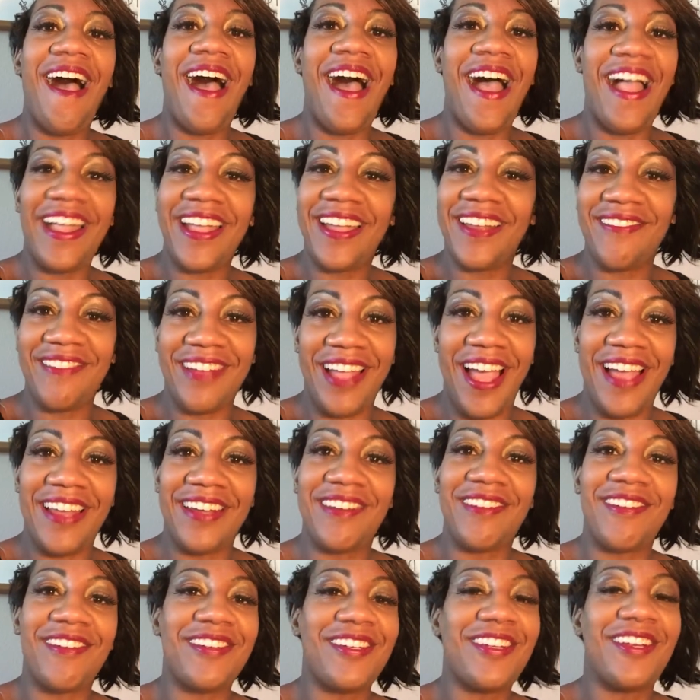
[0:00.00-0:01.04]
I could have
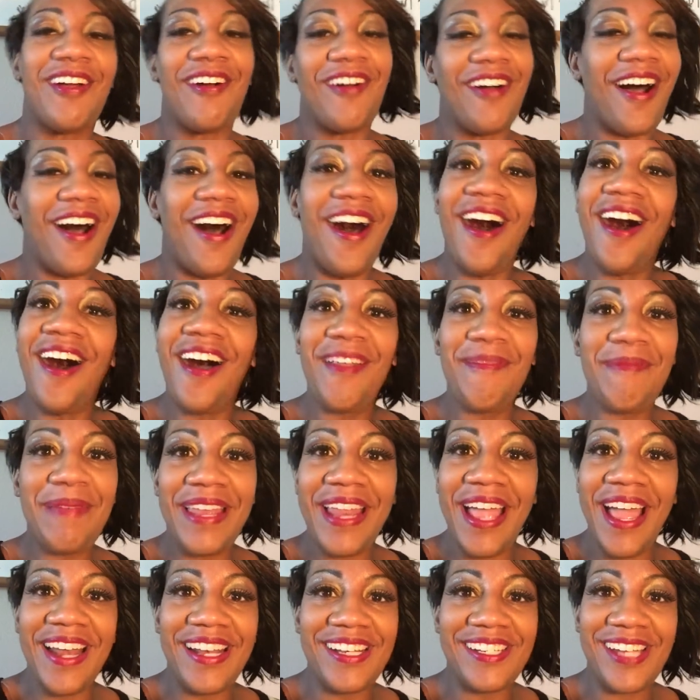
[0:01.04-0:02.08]
gotten, you know, oh, did
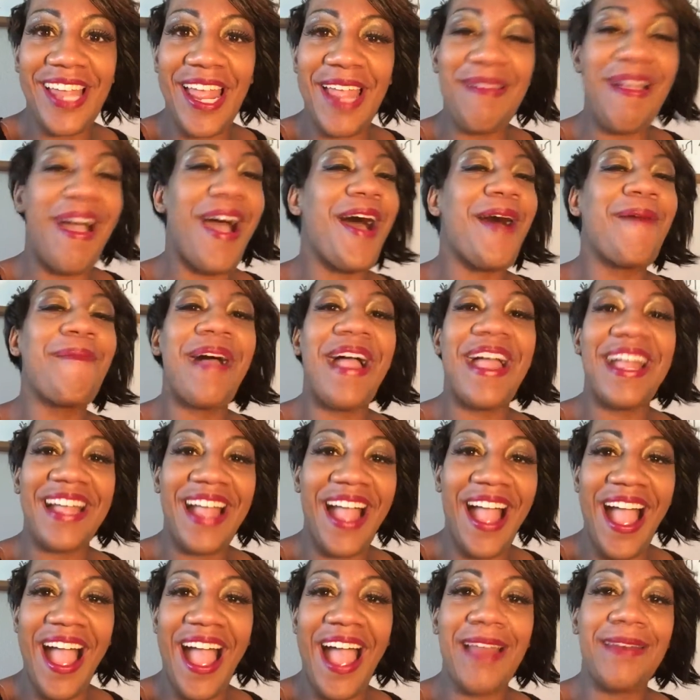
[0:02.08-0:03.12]
I show you? Oh my
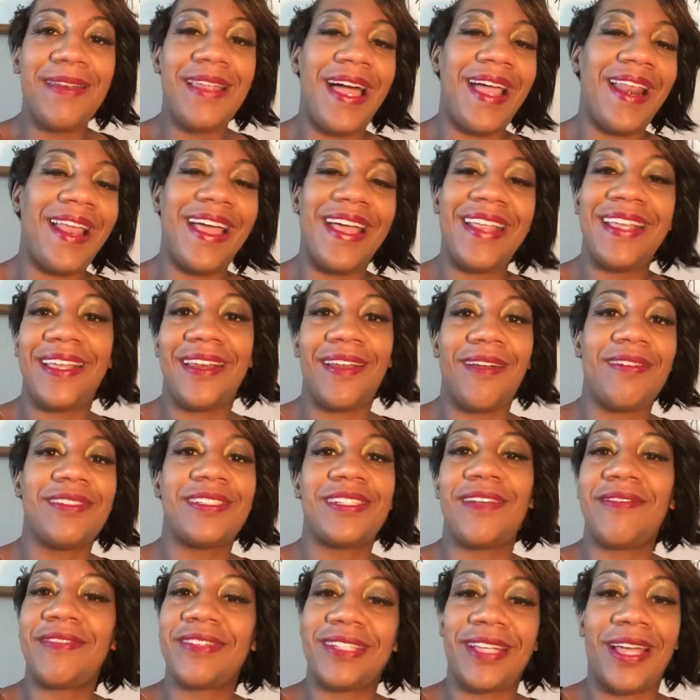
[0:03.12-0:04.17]
God, no, you know,
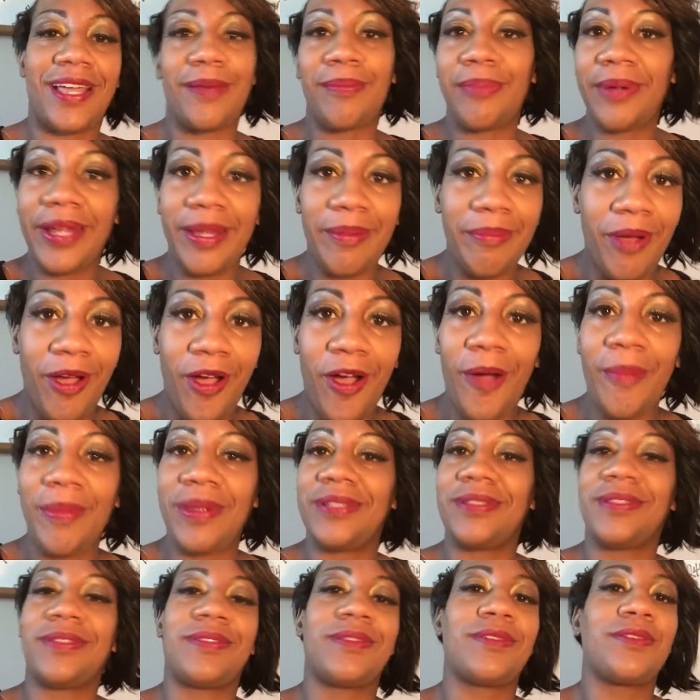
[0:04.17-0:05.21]
stuff because I got to bring him home. He
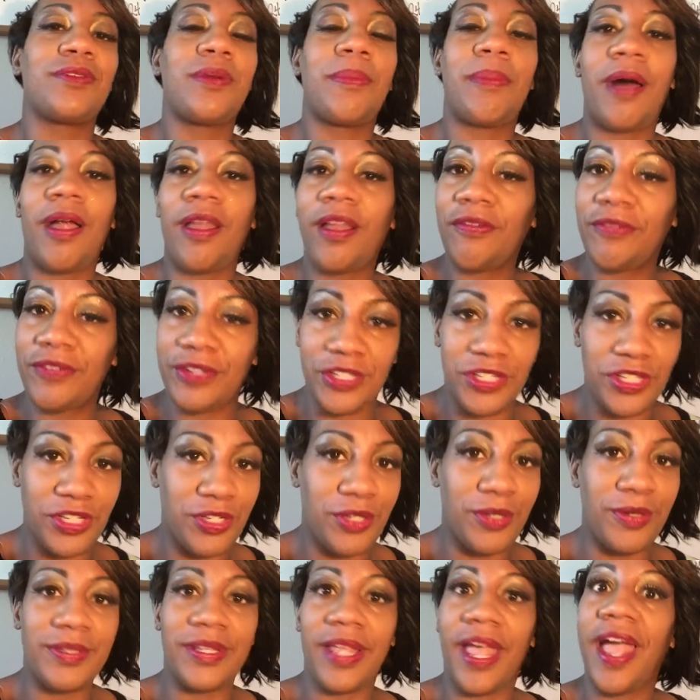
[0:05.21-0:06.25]
threw up all over his
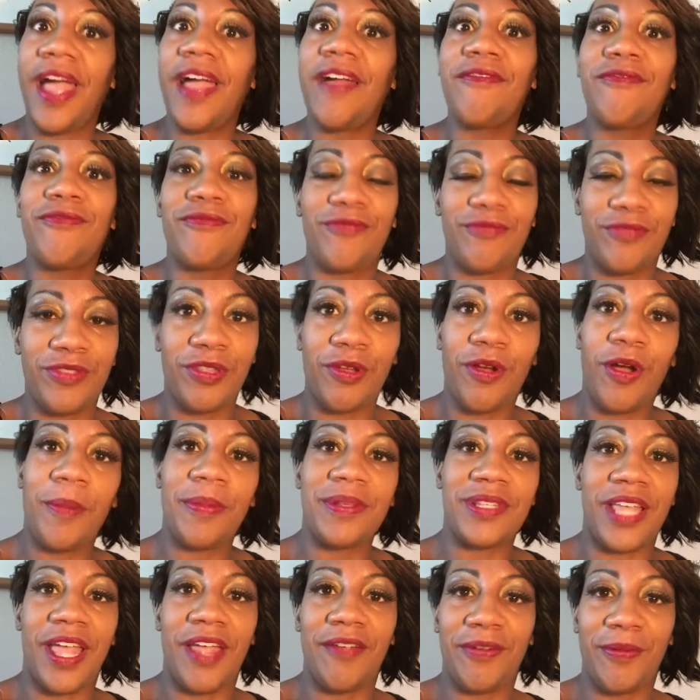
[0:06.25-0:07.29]
shoes. Ev- throw up
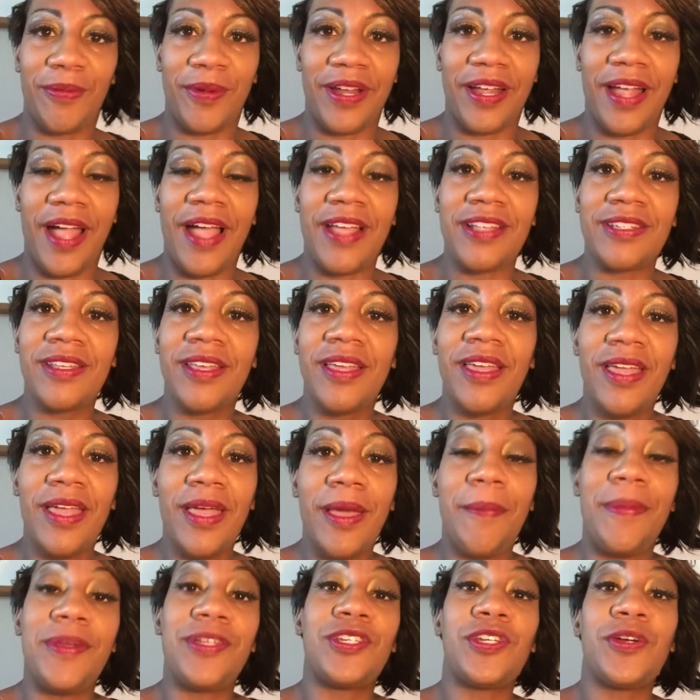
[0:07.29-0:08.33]
is everywhere, guys.
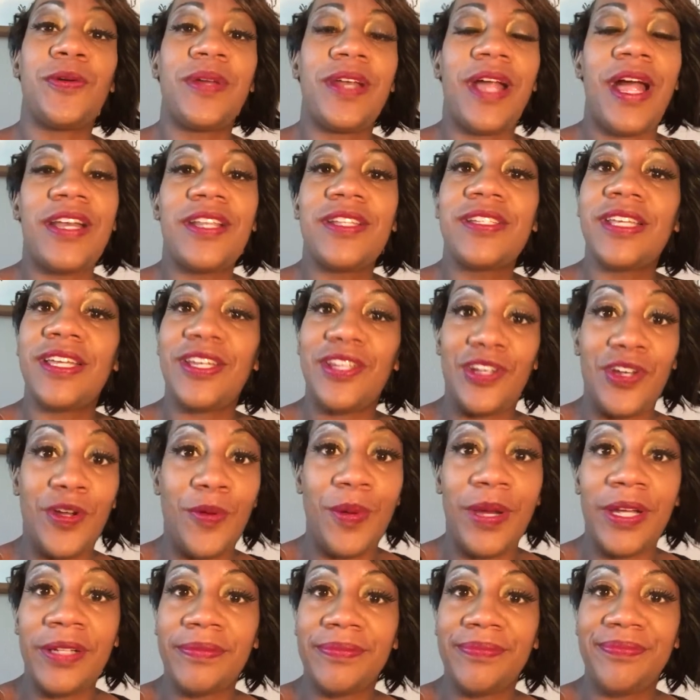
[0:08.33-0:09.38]
But you know what? I just say, you know
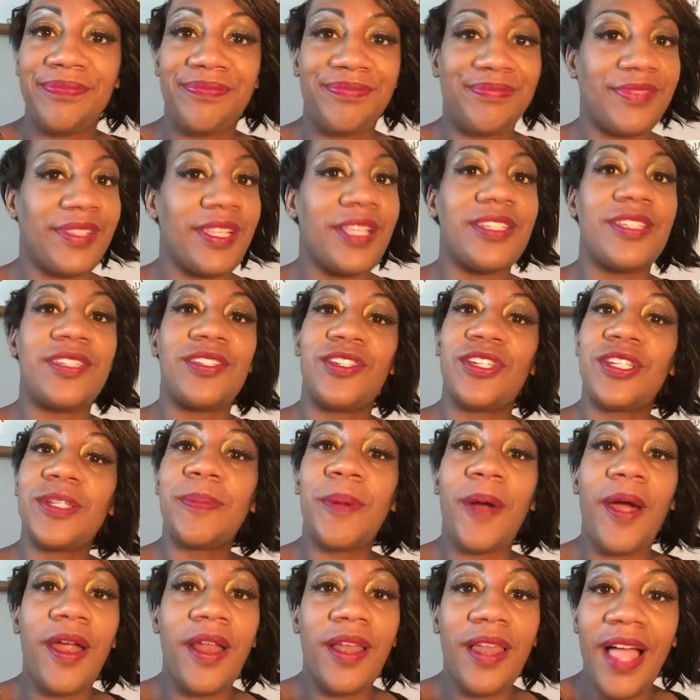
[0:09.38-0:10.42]
what? This is just
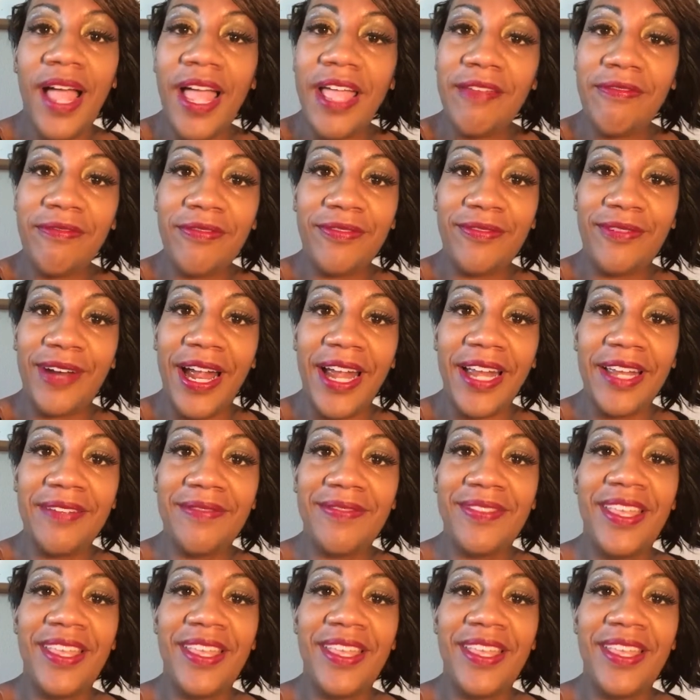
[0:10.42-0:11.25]
part of life, right?